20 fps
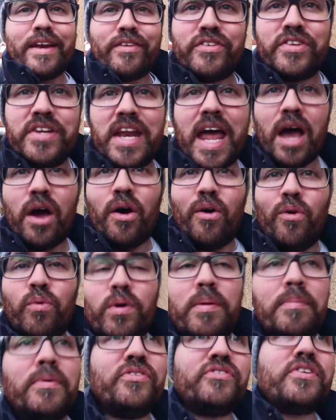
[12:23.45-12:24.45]
and now
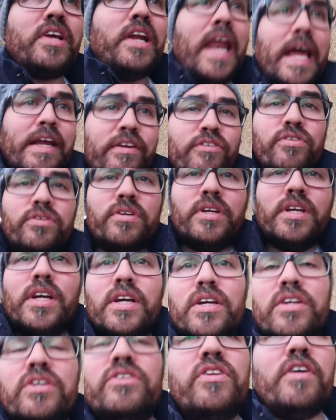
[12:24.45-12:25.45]
we must collect
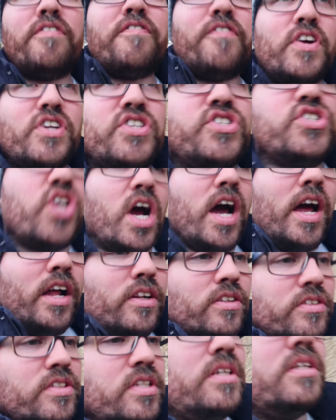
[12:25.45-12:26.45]
the first child.